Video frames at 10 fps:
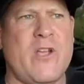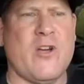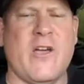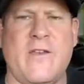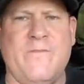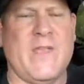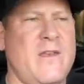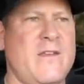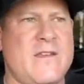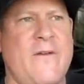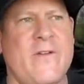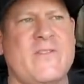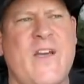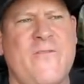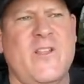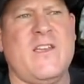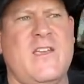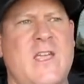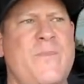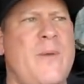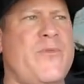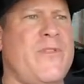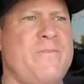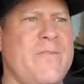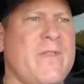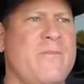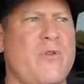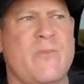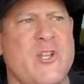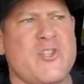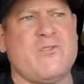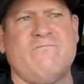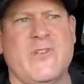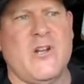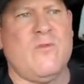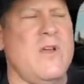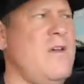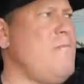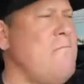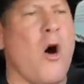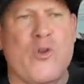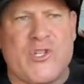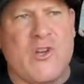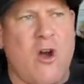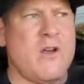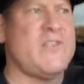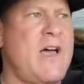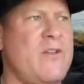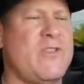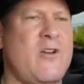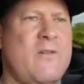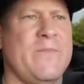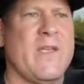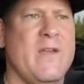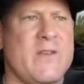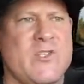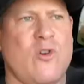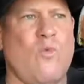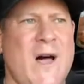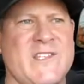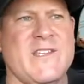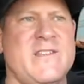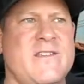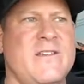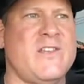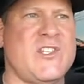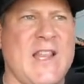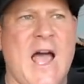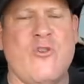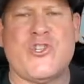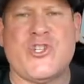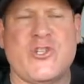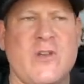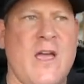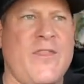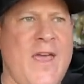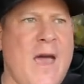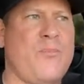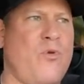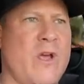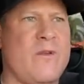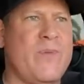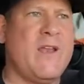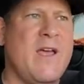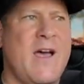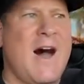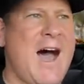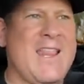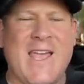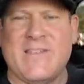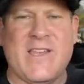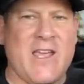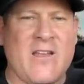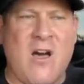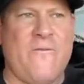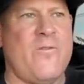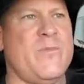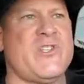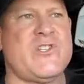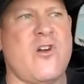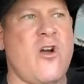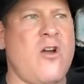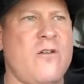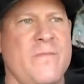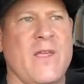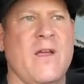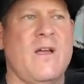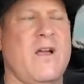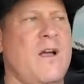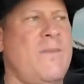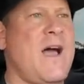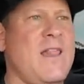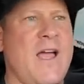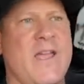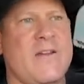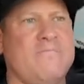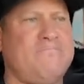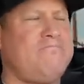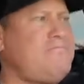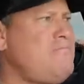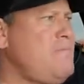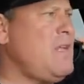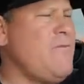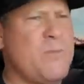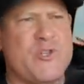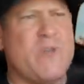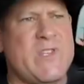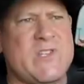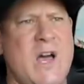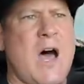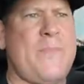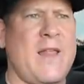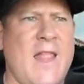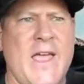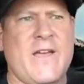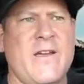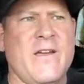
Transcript: good. And it definitely can keep up with pretty much, you know, most cars out there. So it wasn't a slouch at that point, but I like taking off from a start. I like from a straight stop. I like